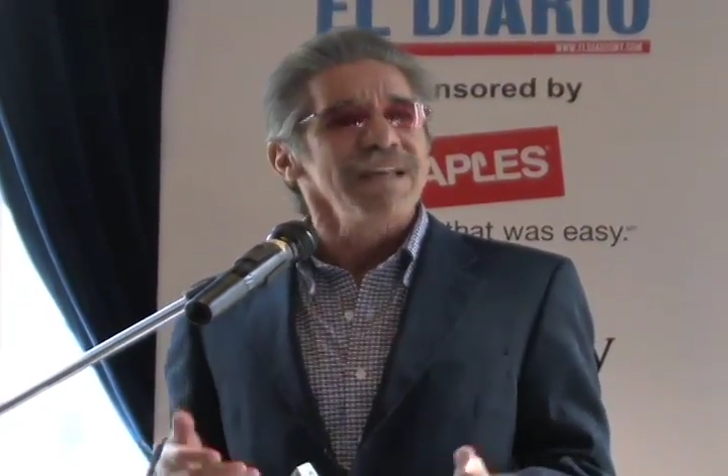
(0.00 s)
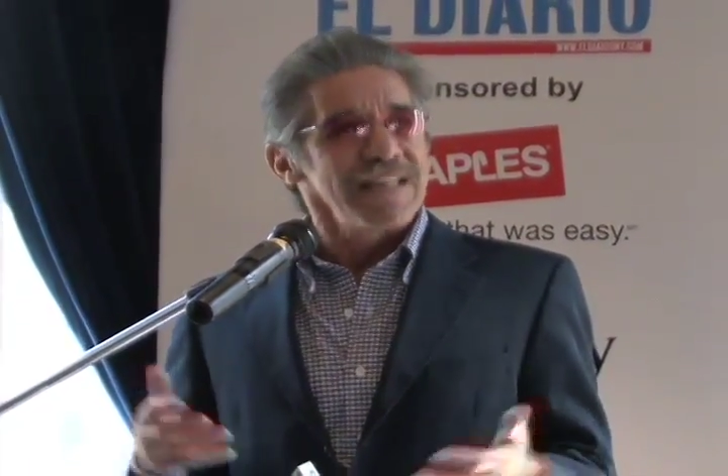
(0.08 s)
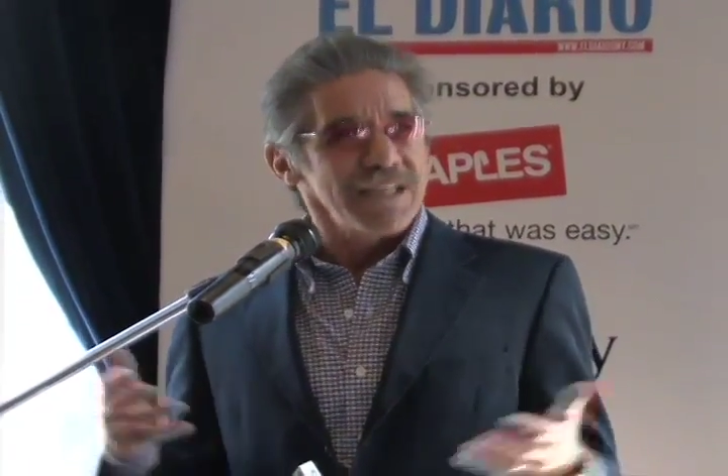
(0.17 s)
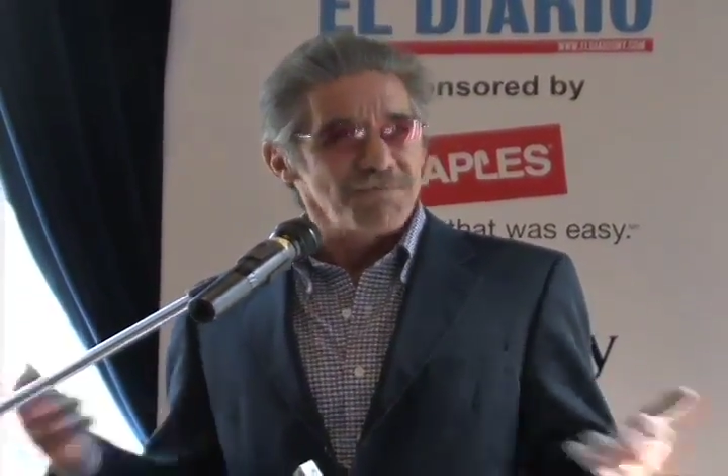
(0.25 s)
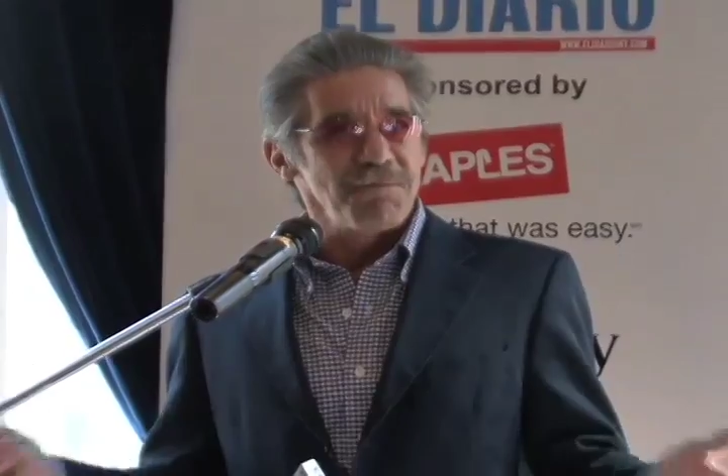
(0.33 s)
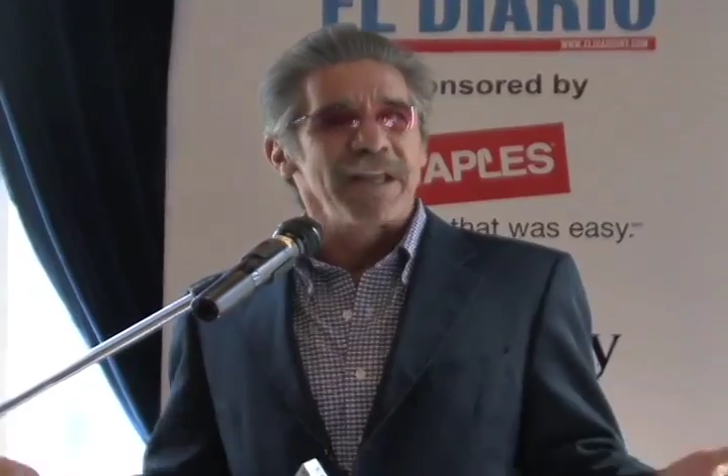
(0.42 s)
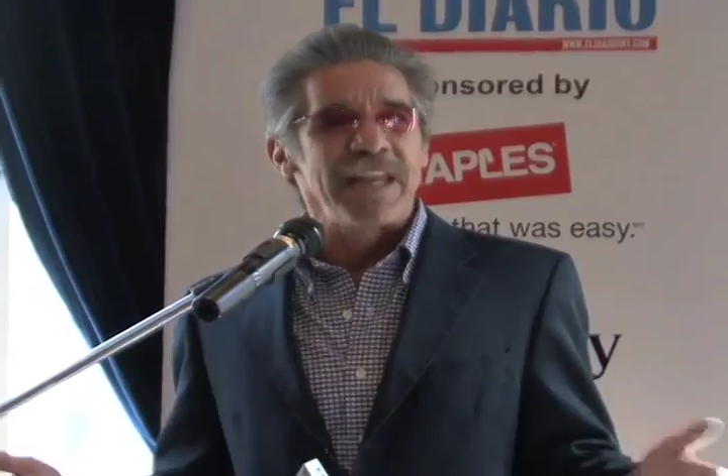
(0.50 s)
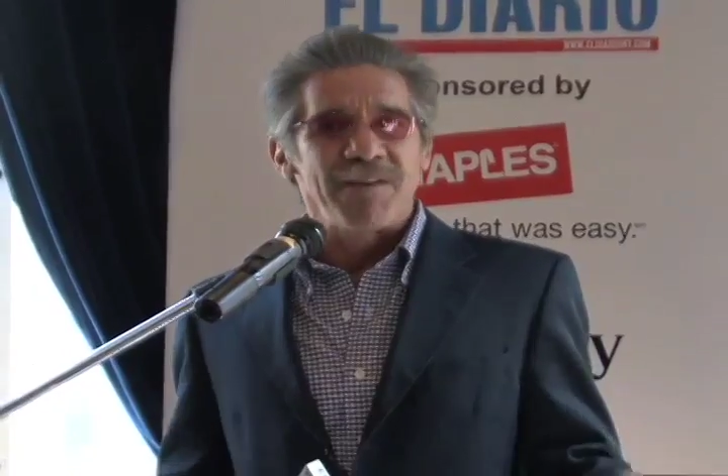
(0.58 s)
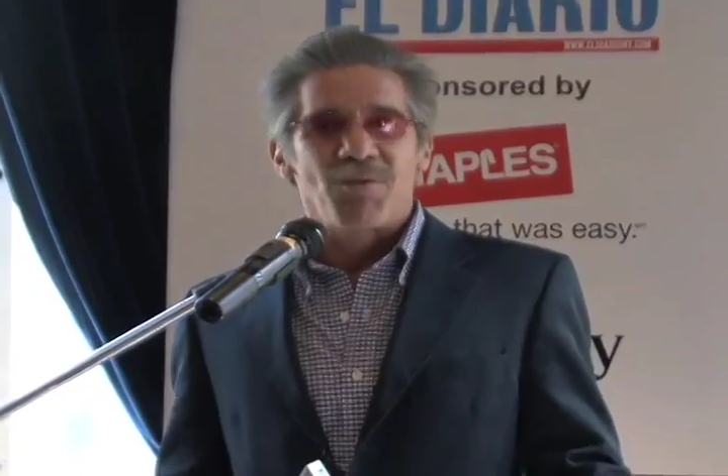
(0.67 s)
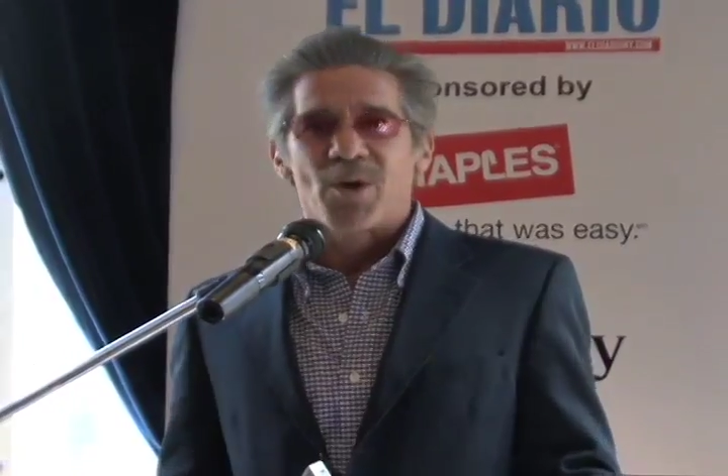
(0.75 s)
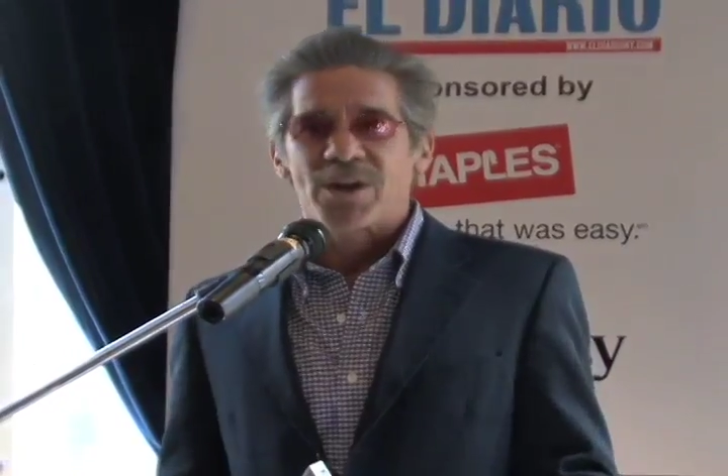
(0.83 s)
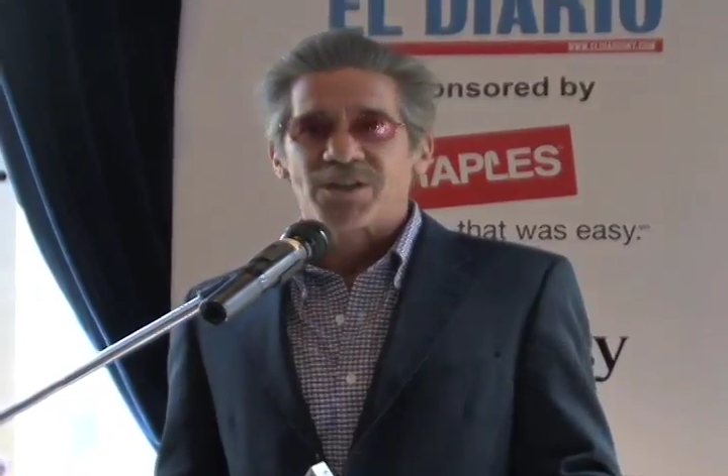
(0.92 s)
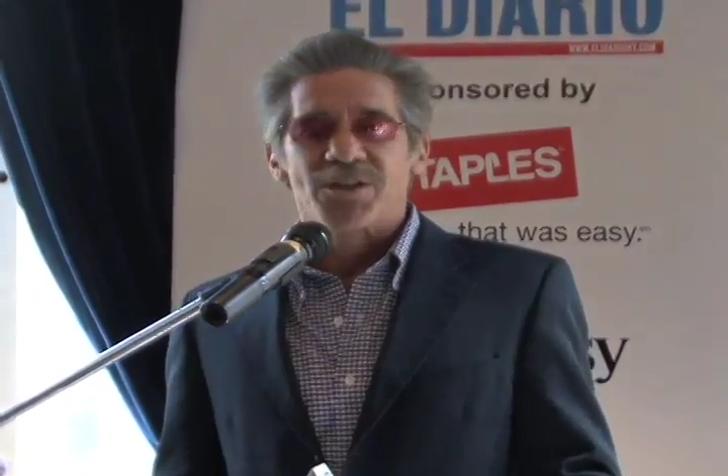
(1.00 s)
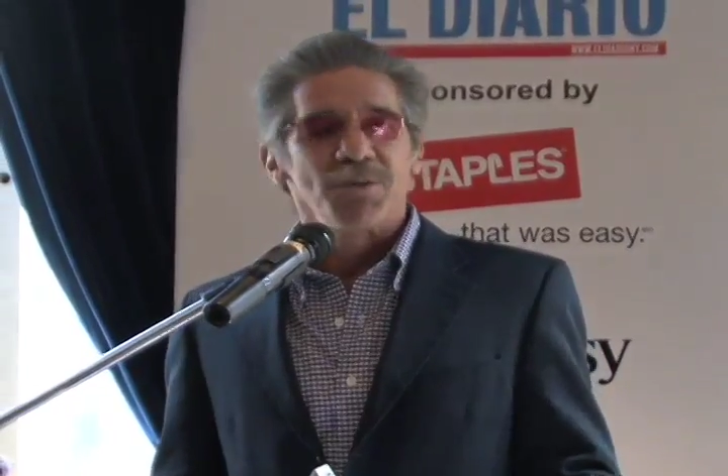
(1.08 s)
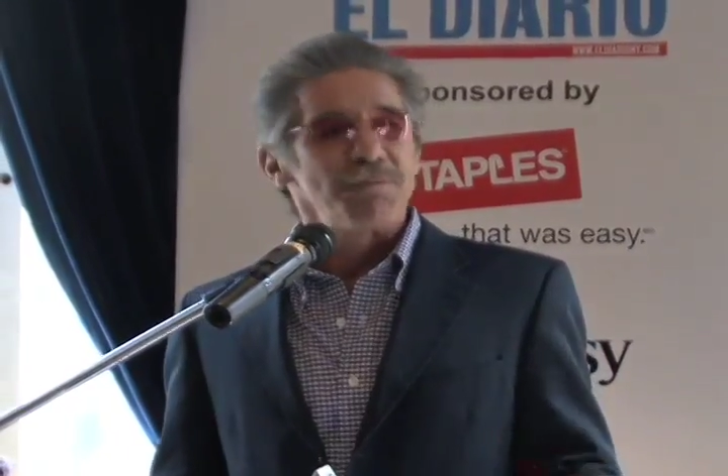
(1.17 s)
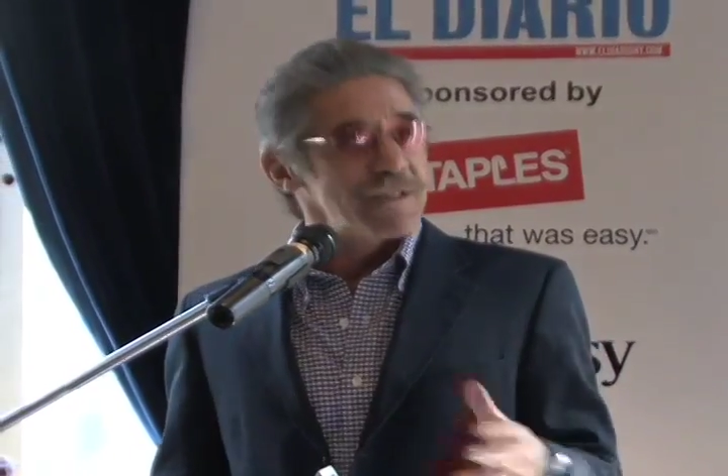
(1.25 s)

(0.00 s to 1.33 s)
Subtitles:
There's plenty of work to do,